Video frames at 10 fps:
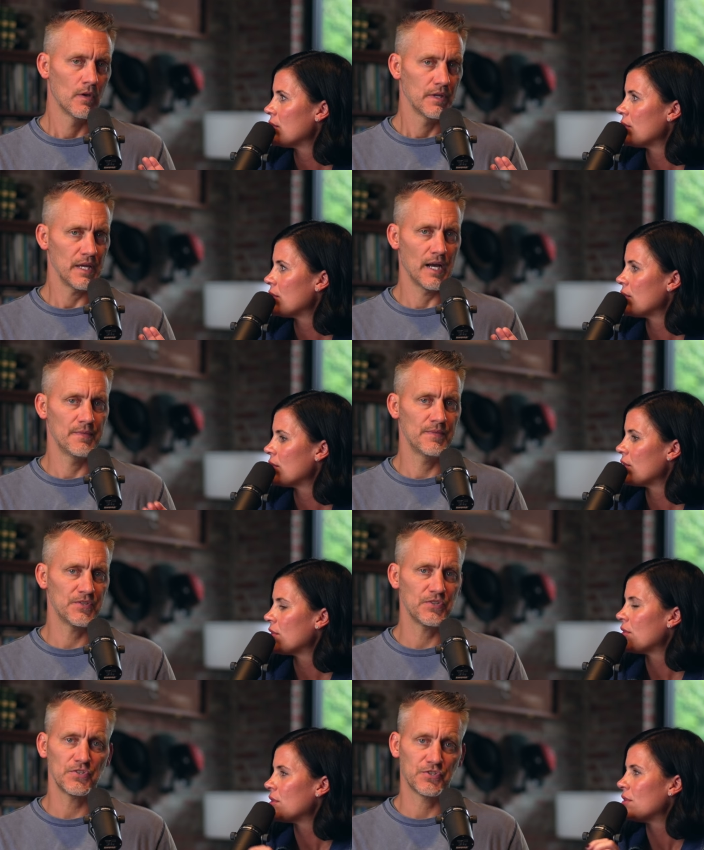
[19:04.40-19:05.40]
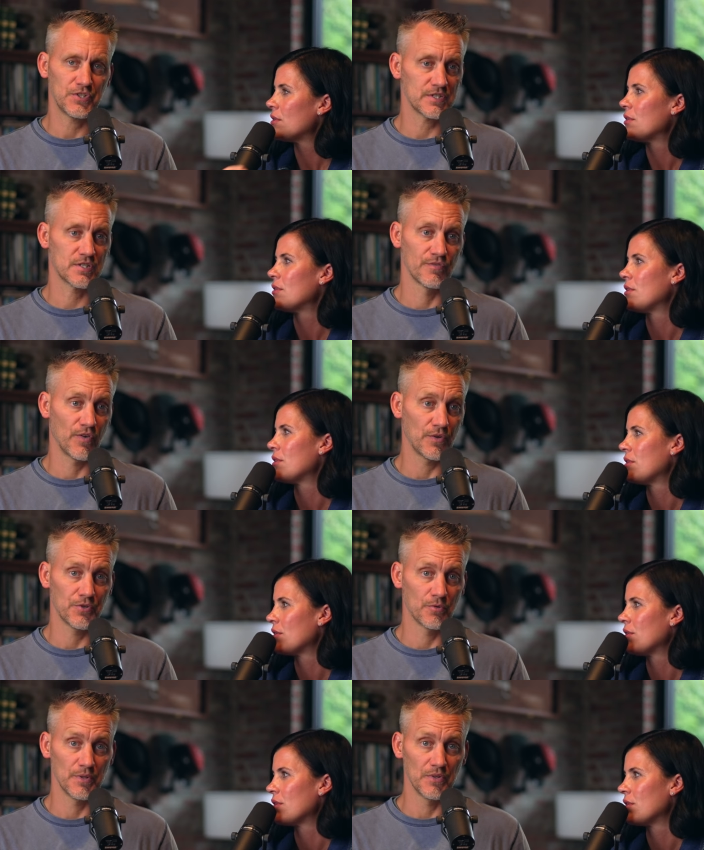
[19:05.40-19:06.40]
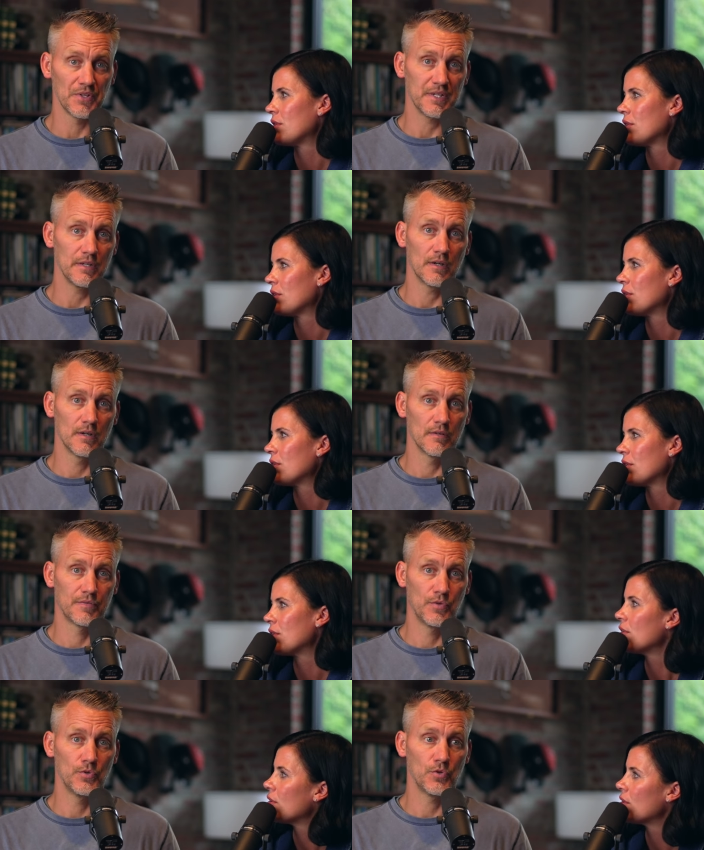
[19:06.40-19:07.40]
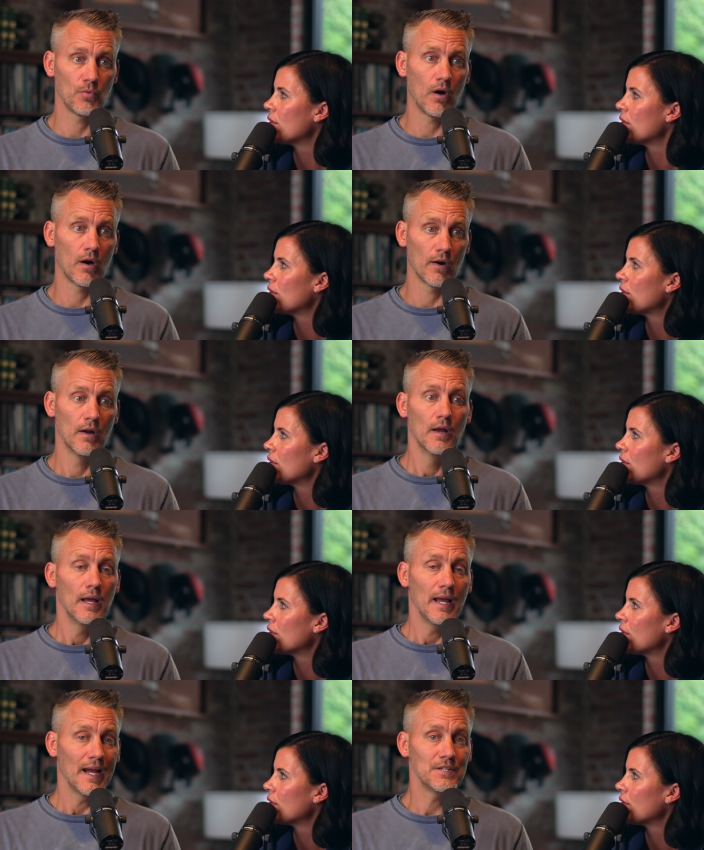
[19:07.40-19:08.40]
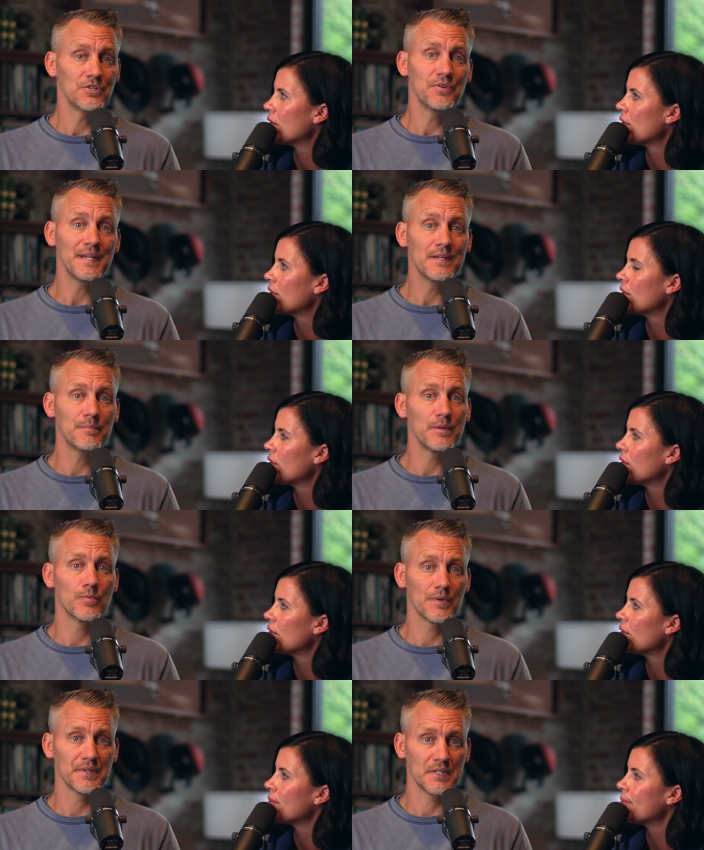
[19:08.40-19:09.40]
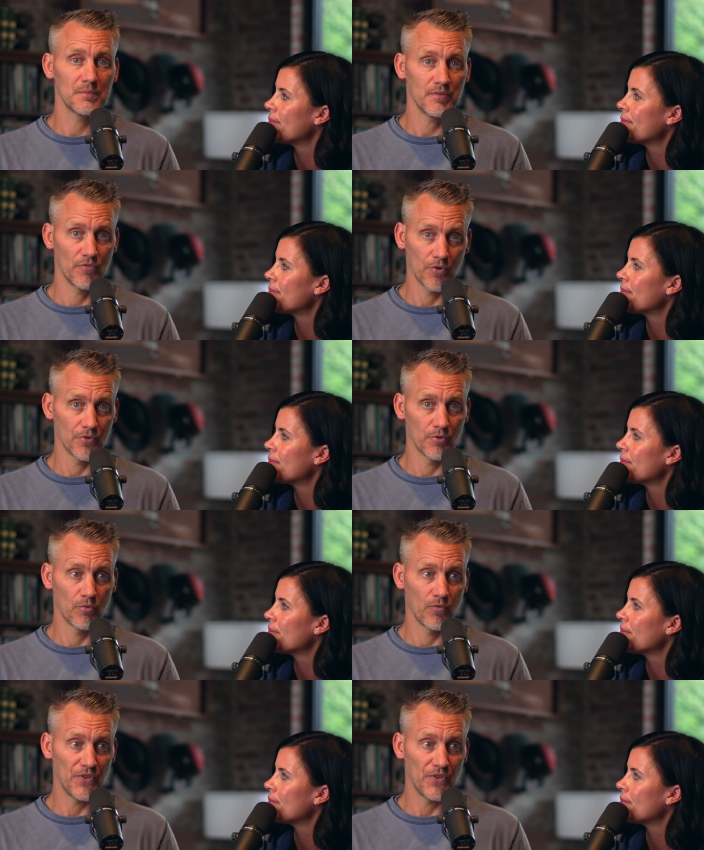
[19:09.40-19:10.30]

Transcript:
Speaker 1: Yeah, and this is just the vulnerability of who you are, and you need to be willing to be vulnerable.